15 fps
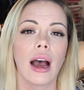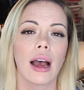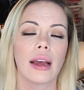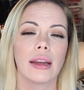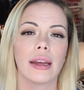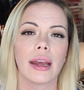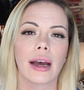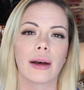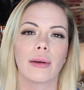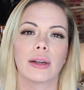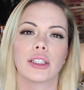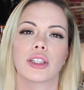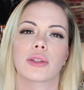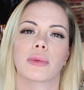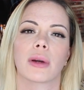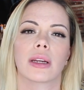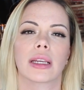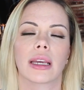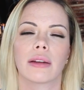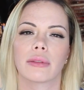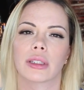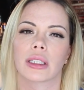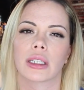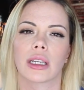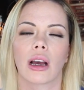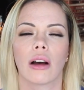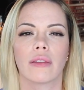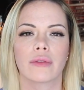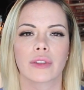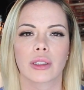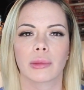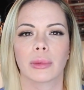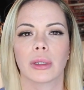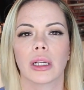and now I just want to get really comfortable.